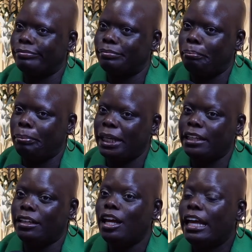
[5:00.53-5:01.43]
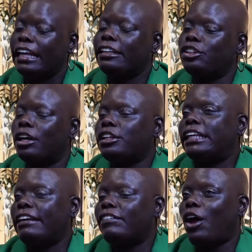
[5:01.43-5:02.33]
be
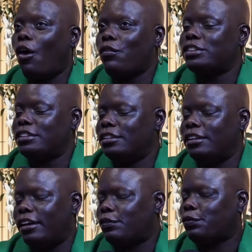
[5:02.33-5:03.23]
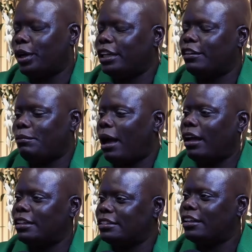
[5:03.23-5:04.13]
given over to a friend of
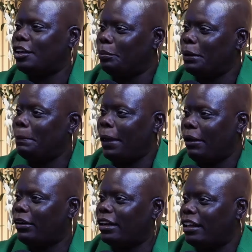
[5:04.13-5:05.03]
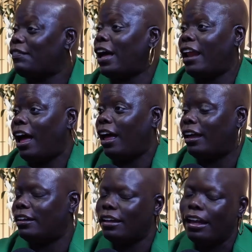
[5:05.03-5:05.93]
mine to help me parent if I
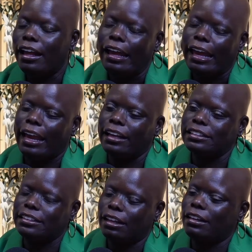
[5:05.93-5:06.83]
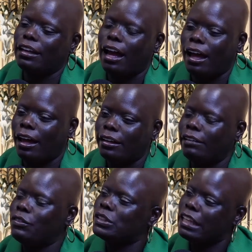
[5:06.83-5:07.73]
died. And telling God, if
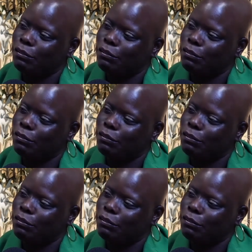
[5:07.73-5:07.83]
you save my